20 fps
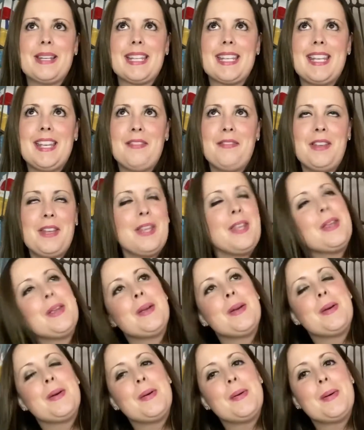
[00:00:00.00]
giving
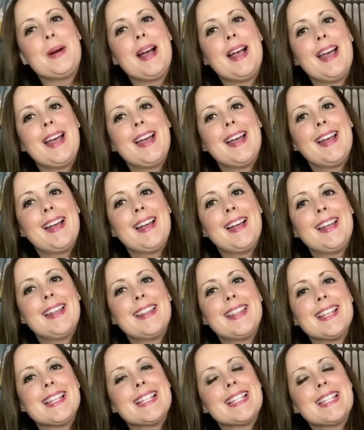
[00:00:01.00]
you
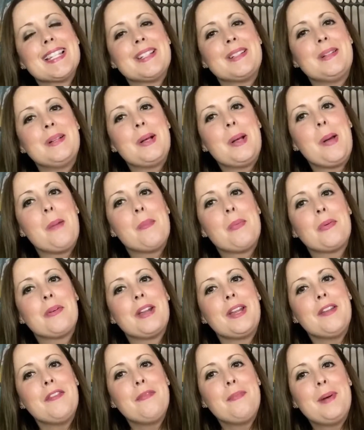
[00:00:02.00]
this little
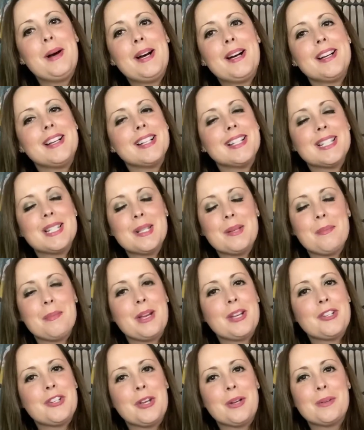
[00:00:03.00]
brief pause in
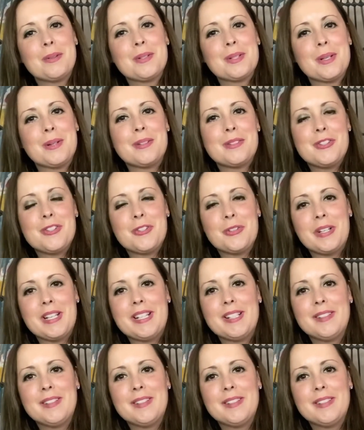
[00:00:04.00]
my show, so enjoy.